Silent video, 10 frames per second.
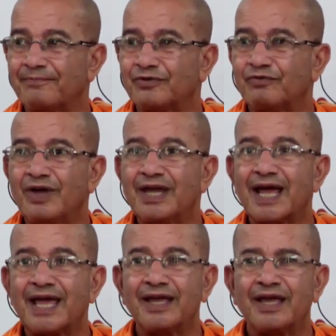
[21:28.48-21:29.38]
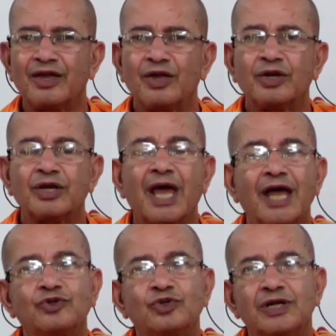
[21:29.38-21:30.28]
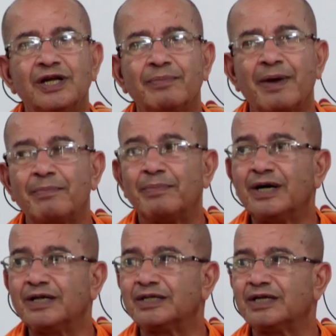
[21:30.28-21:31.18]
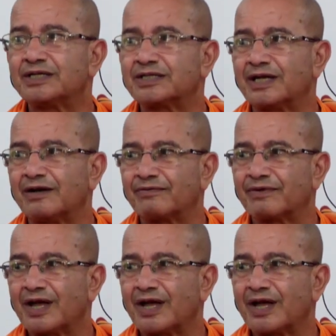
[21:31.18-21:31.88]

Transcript: where I naturally by birth itself